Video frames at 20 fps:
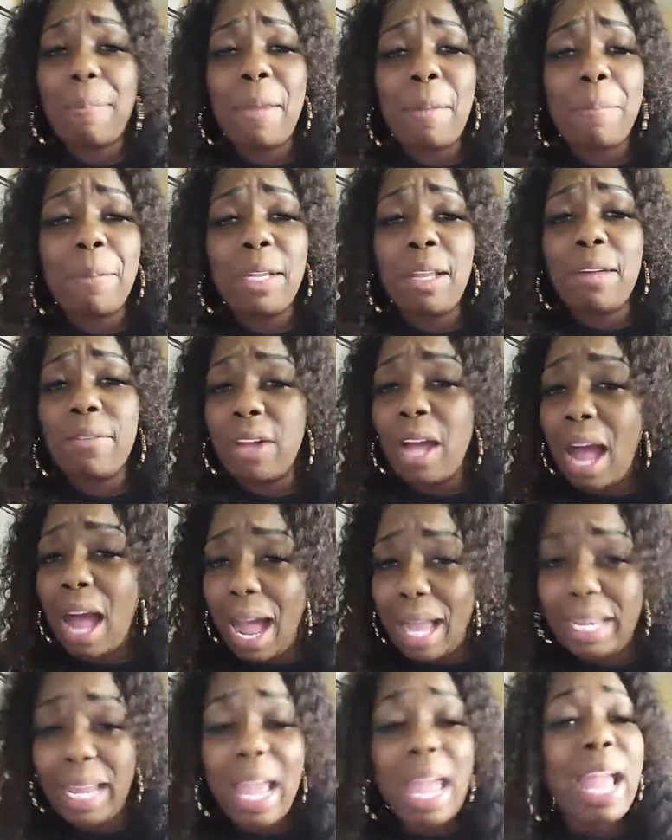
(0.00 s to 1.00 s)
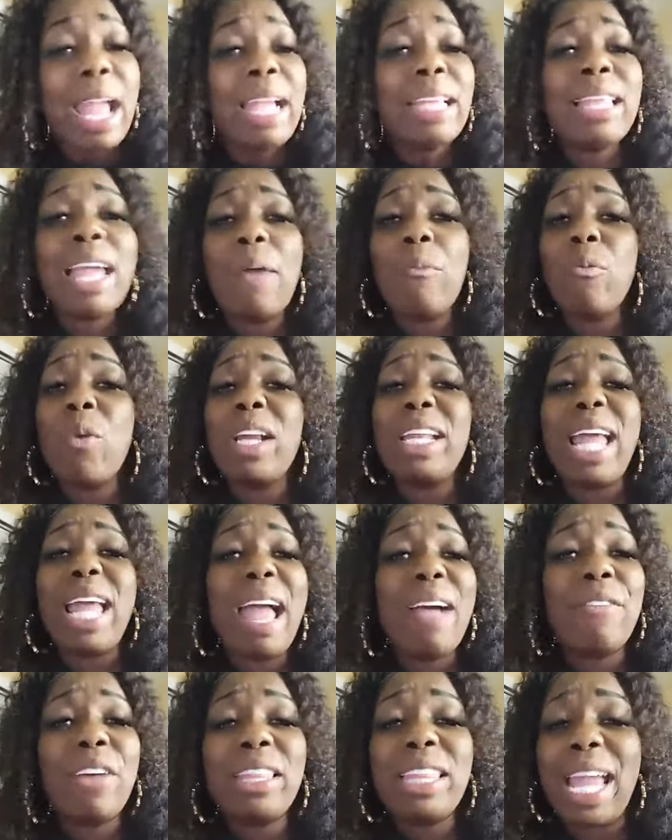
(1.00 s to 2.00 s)
people of God, that
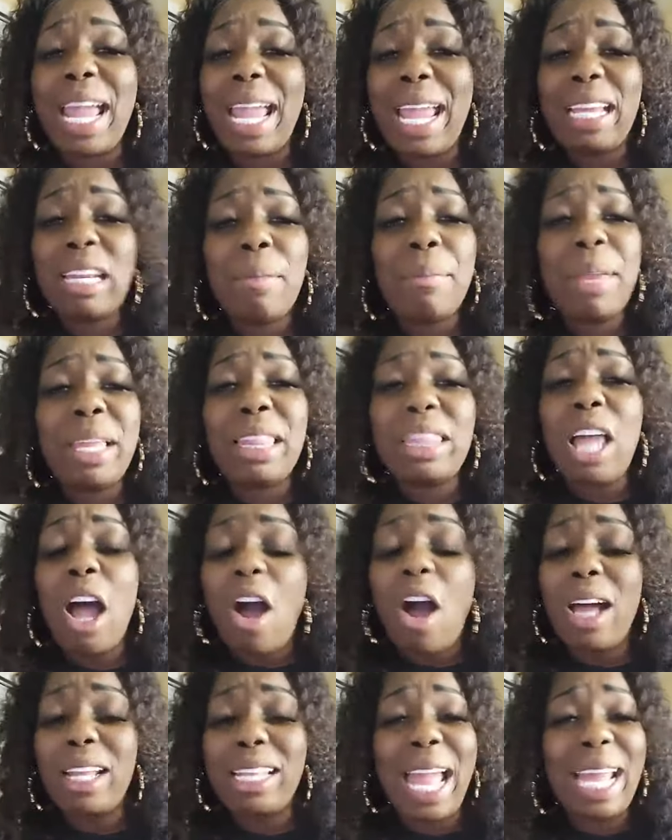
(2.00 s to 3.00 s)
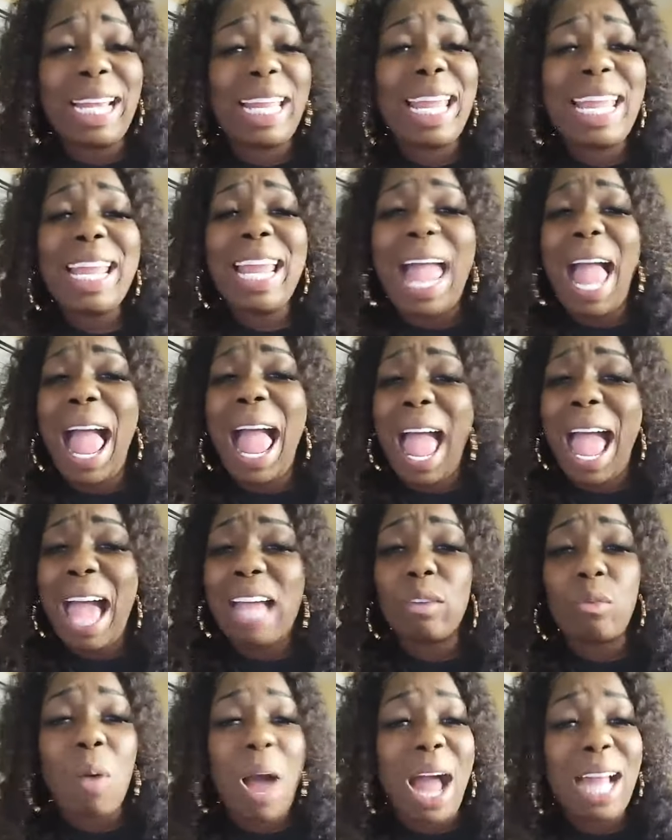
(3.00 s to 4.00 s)
whatever the enemy thought that he
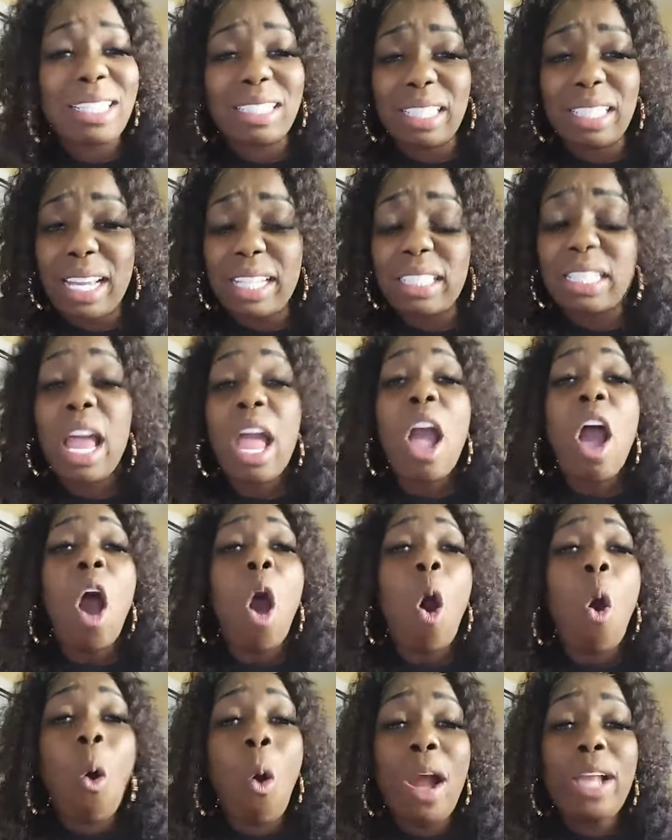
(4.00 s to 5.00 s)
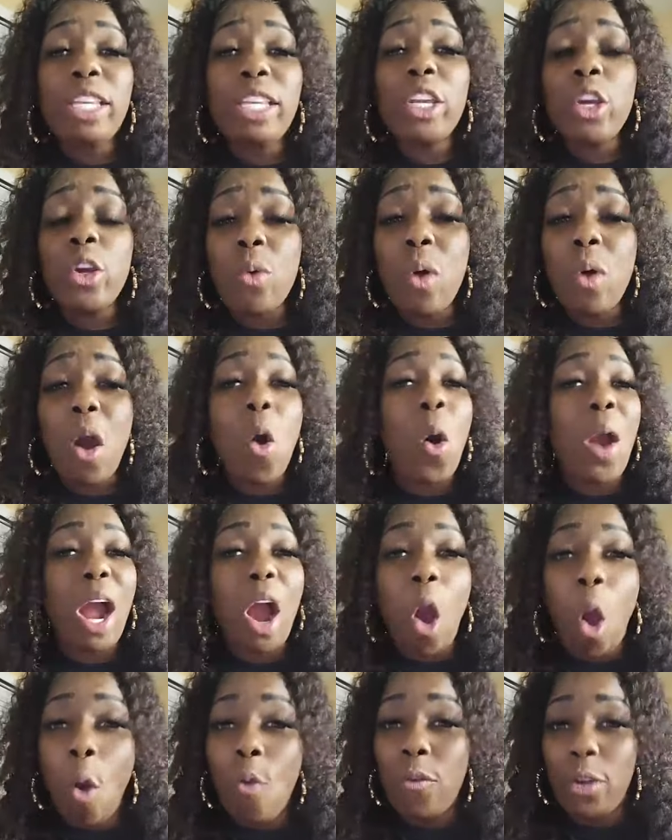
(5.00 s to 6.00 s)
had, watch this, on you or
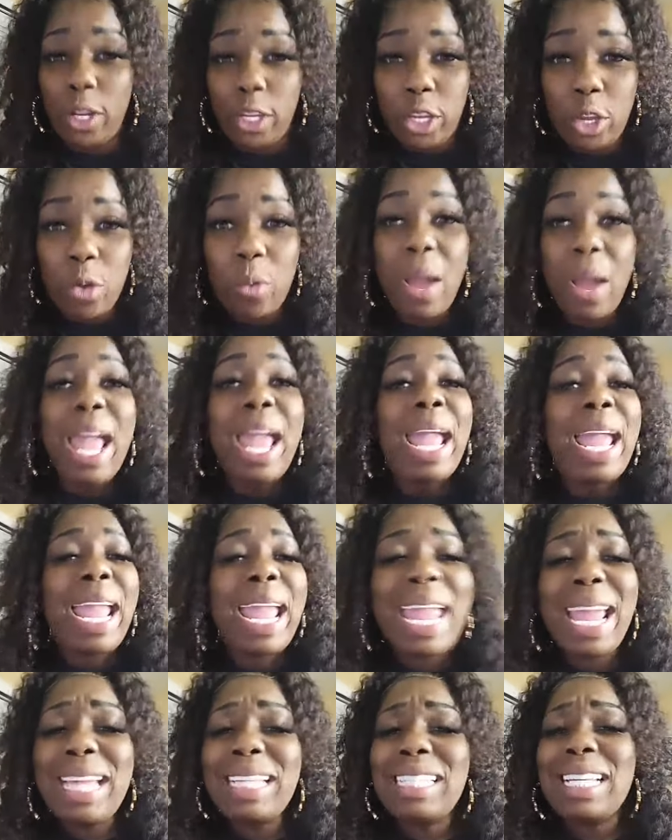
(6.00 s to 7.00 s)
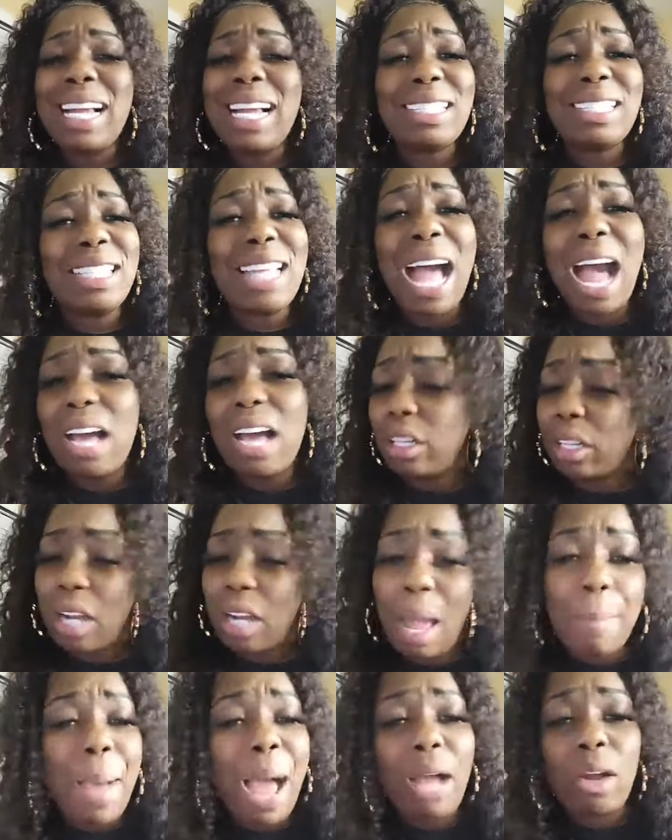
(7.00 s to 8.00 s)
over you, he does not
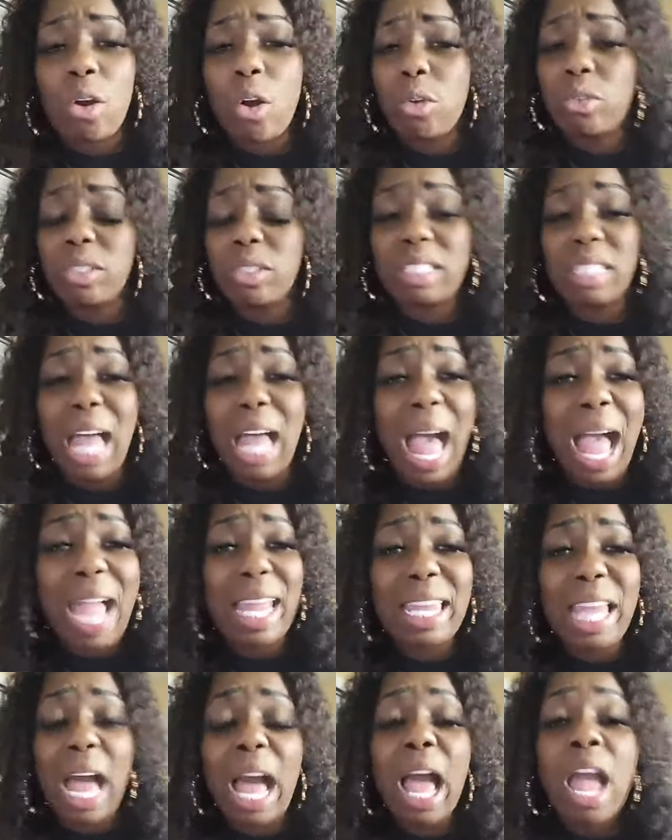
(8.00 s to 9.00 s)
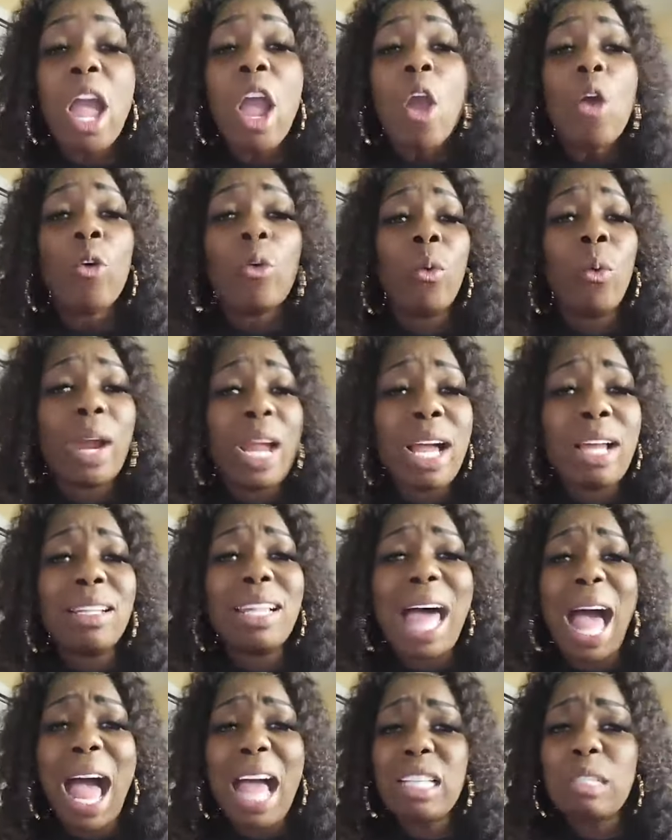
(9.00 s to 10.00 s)
rabakosaya
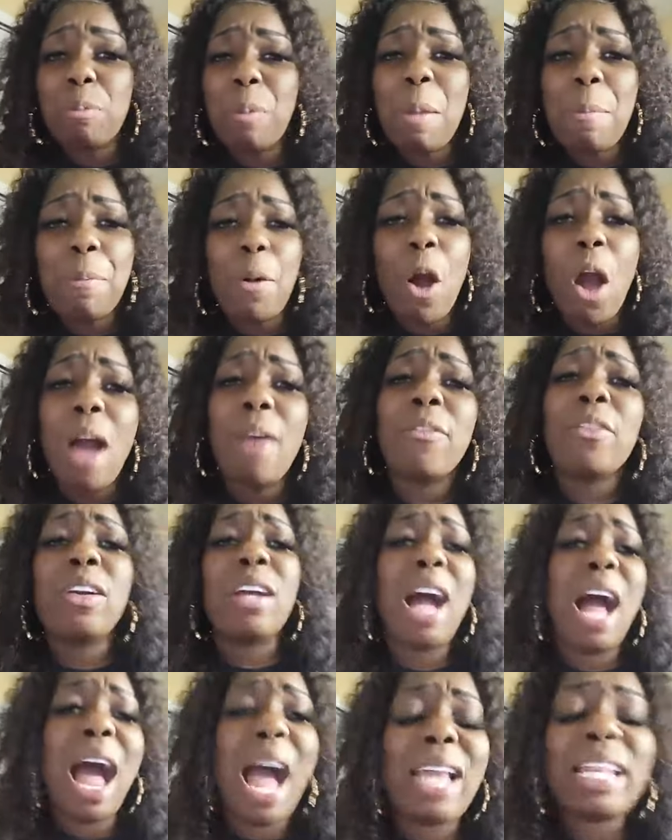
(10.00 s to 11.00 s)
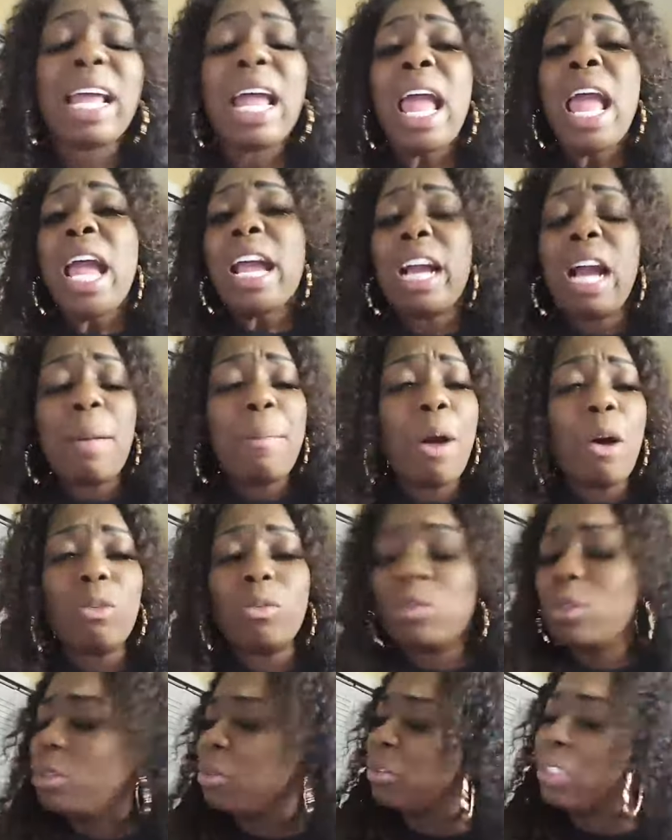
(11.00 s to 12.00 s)
realize, people of God. Come
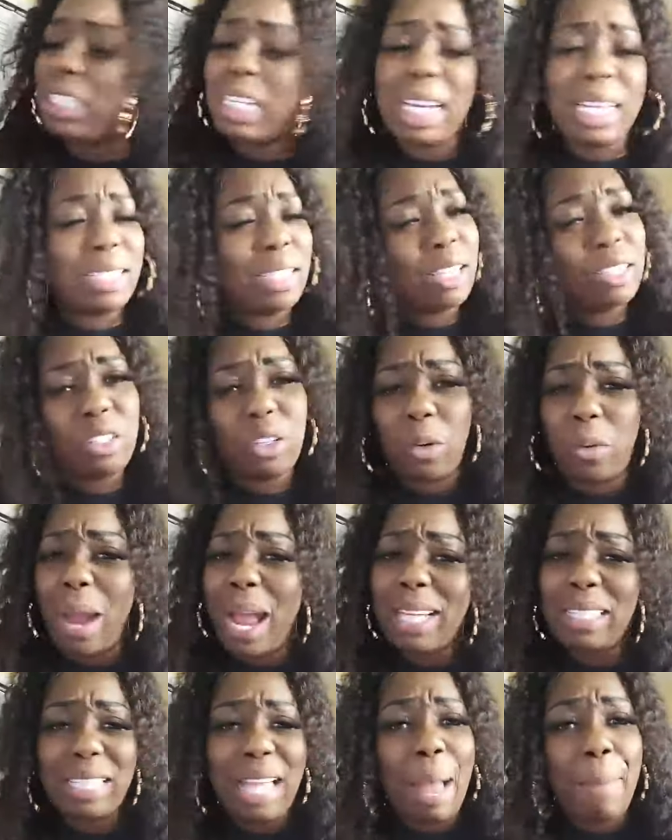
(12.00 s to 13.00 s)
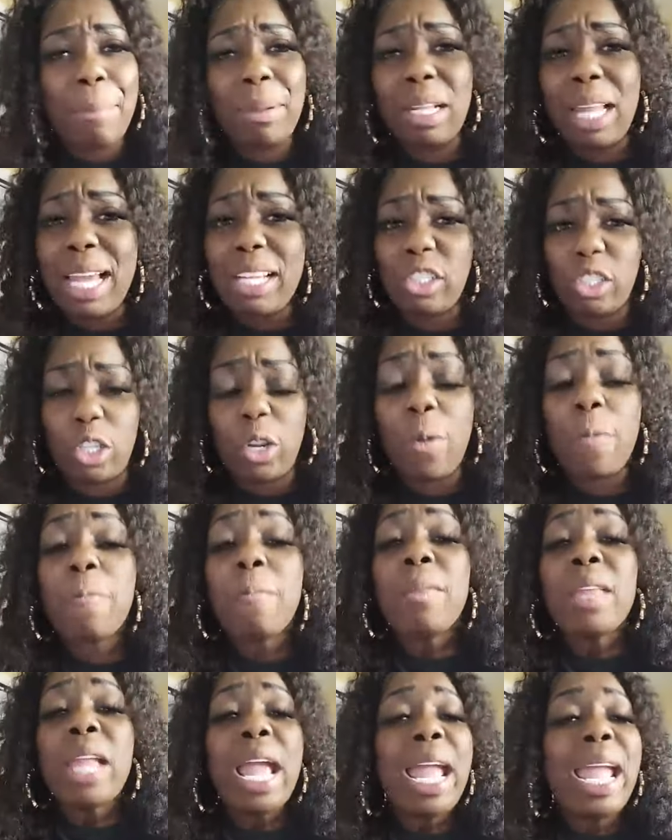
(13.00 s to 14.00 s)
on, ooh, Jesus Christ, I bless you.
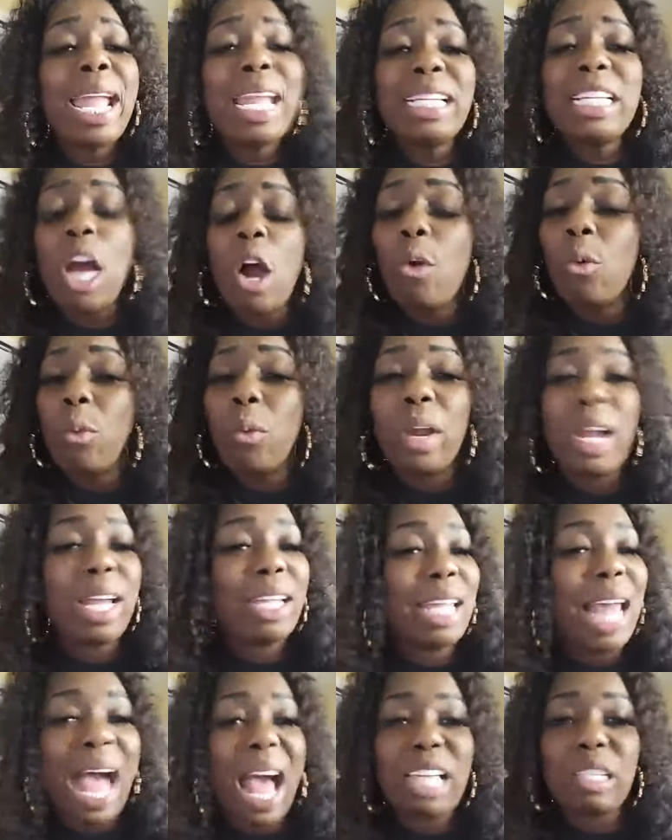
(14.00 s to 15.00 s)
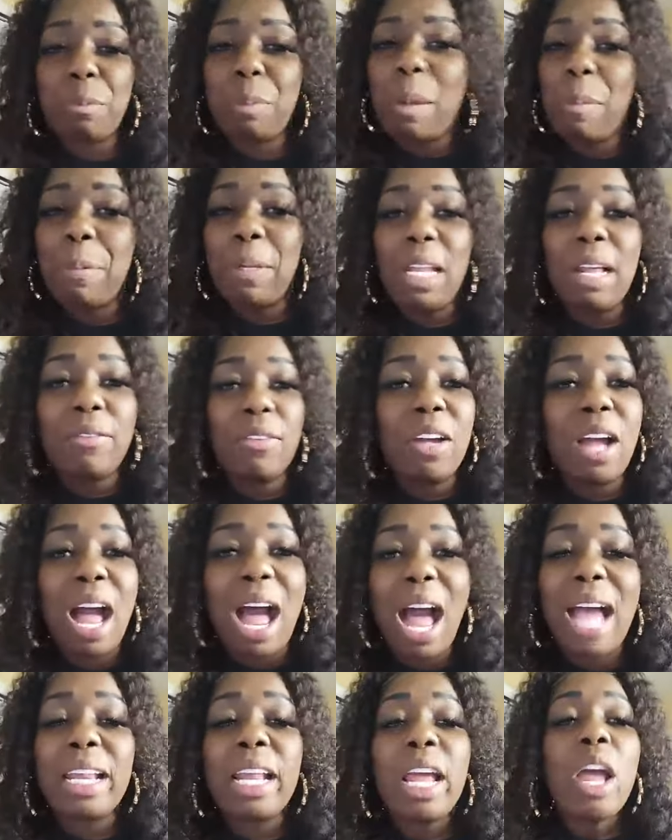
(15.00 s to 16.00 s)
He don't realize, people of
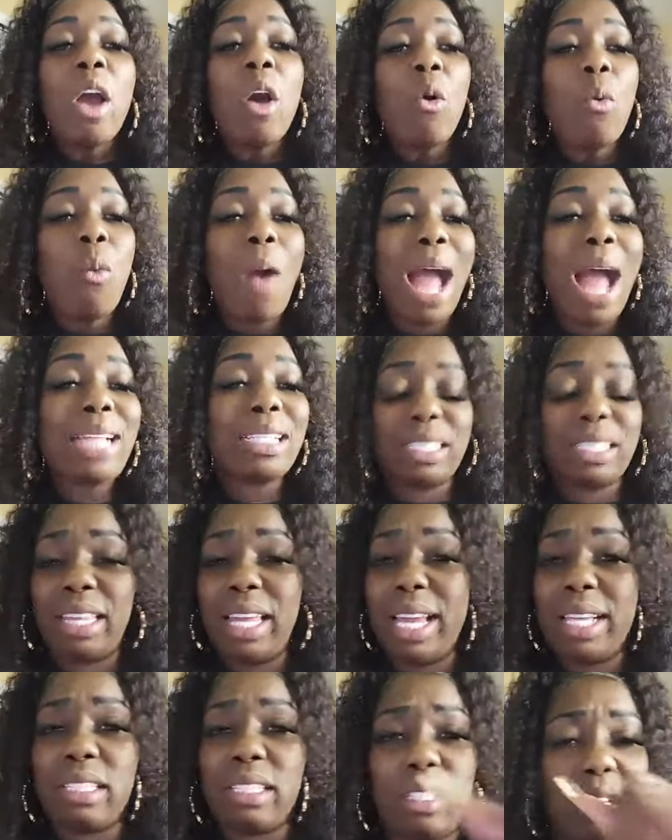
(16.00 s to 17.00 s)
God, watch this,